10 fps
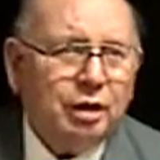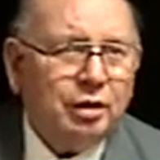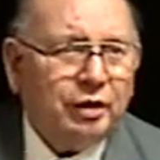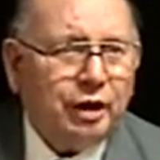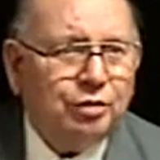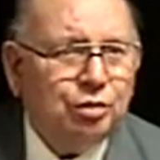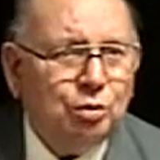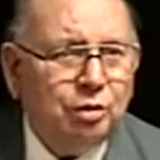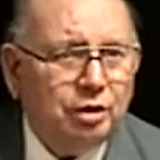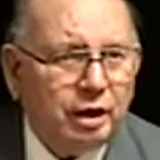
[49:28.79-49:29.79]
that
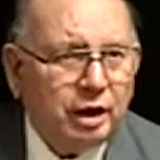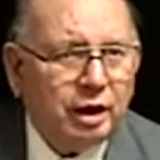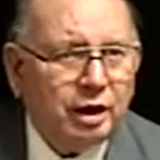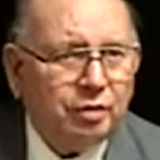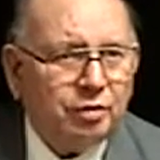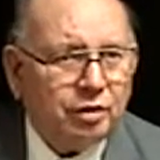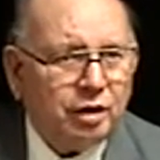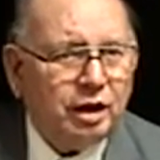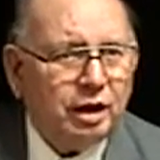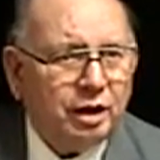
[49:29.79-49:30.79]
food day after
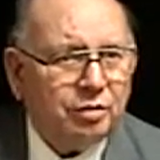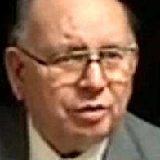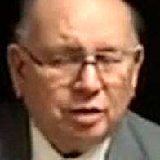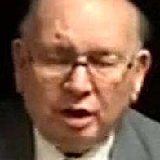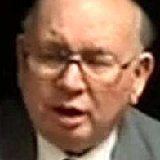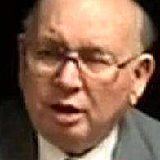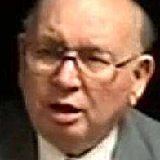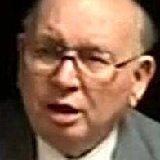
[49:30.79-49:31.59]
day after day.